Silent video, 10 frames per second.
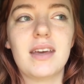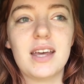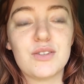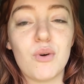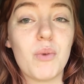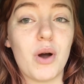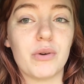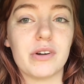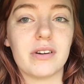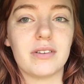his former
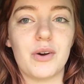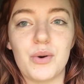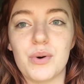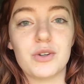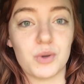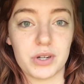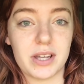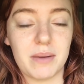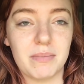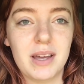owner, who adores
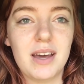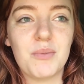him,